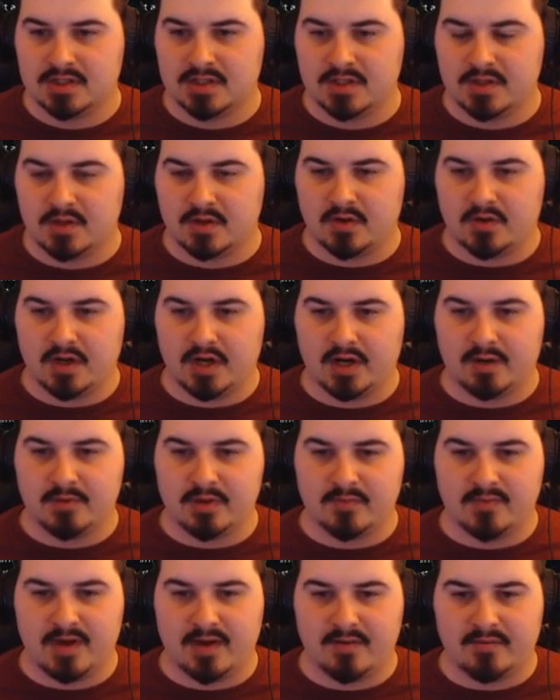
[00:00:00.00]
Actually, the current
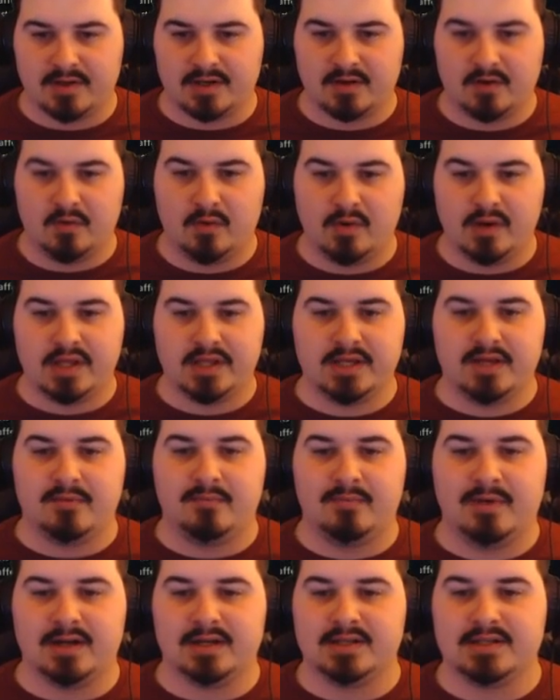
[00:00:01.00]
armor that we have right now. Oh,
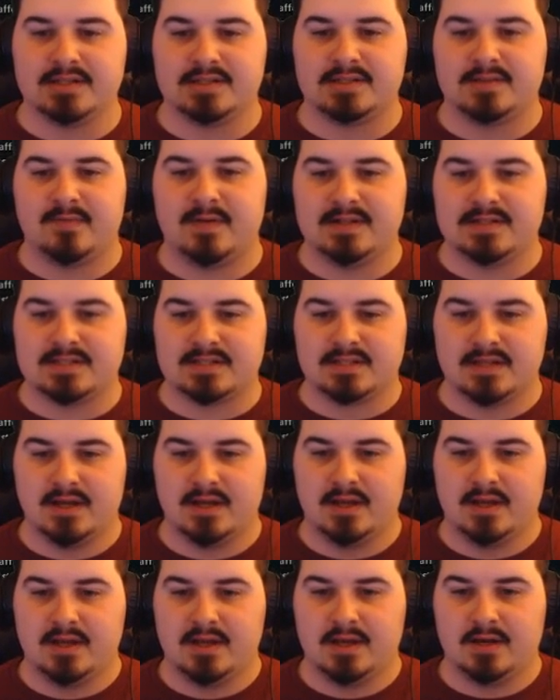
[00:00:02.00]
never mind. This defense,
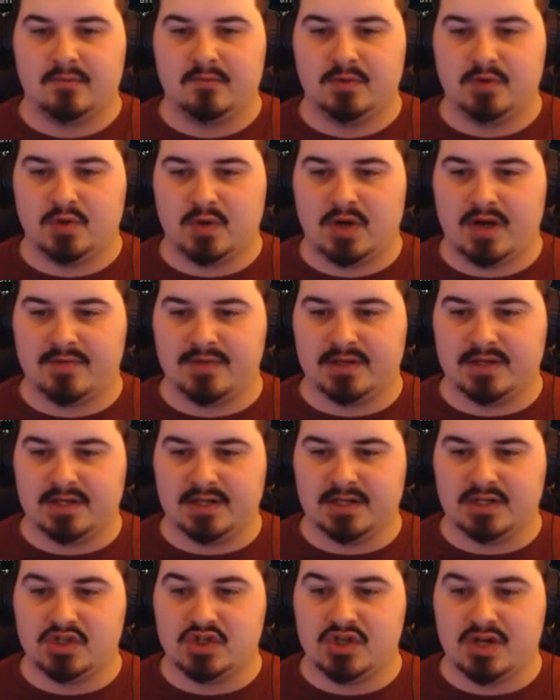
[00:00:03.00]
we do have
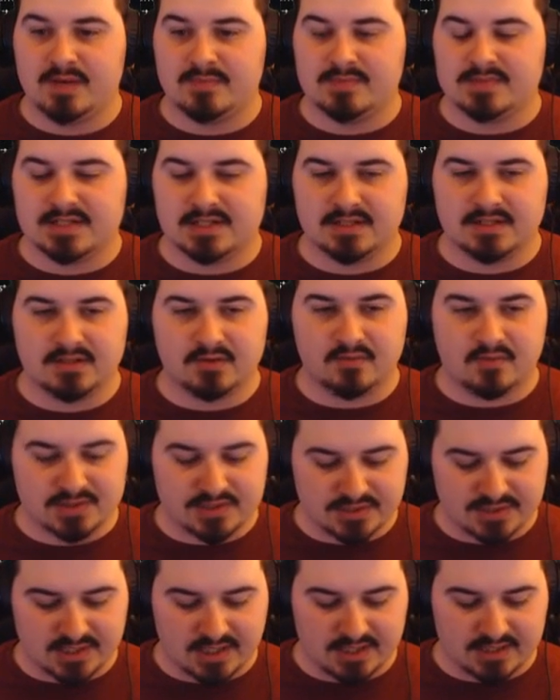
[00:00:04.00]
the gems in, the
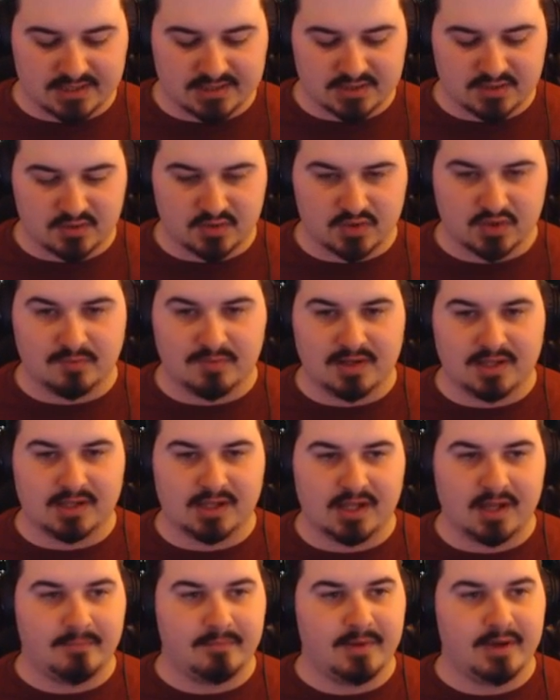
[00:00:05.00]
crystal sockets, so it should be
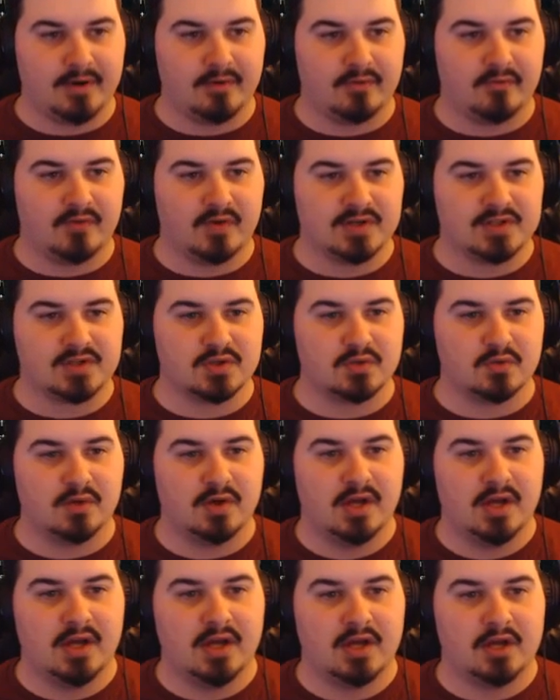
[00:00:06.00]
a lot better for us
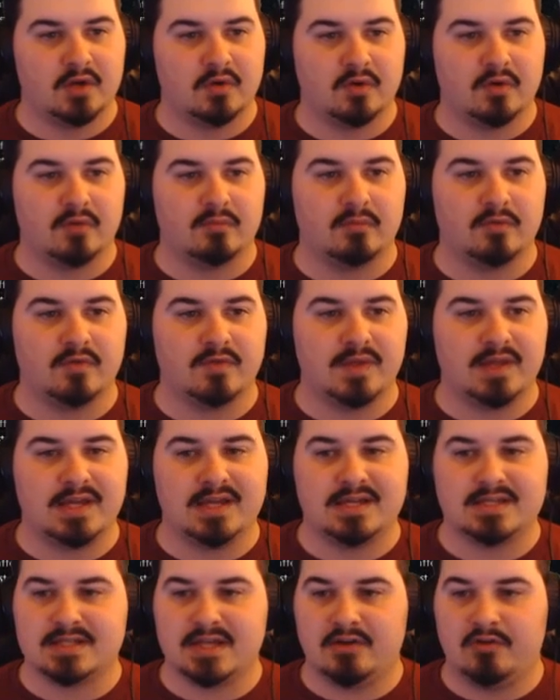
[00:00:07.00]
to go and remove
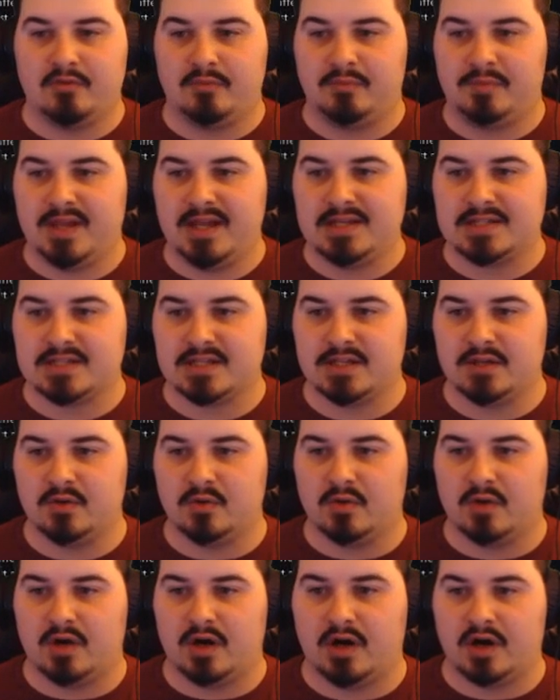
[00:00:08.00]
these and replace the
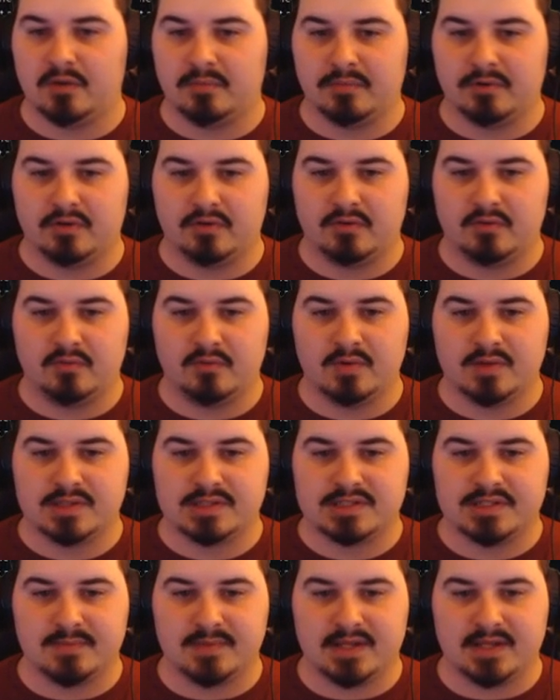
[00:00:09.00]
new armor
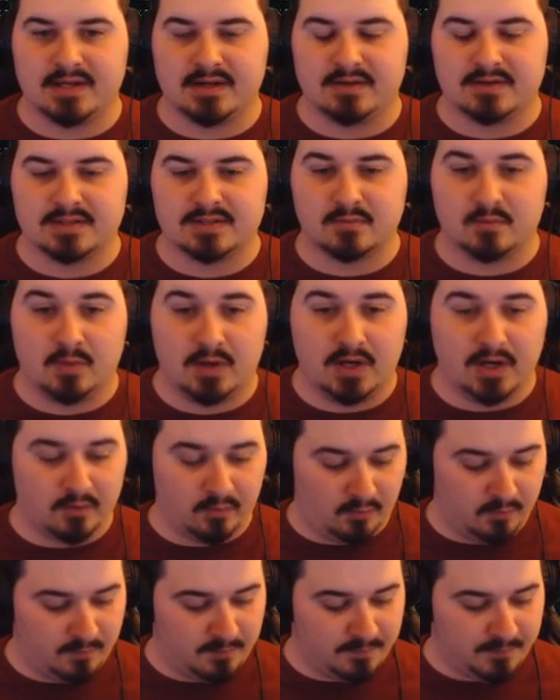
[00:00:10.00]
with something else.
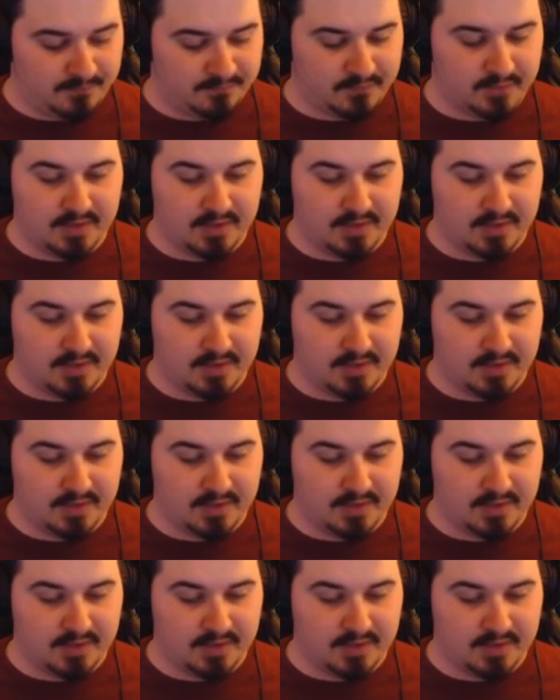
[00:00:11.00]
Whoa!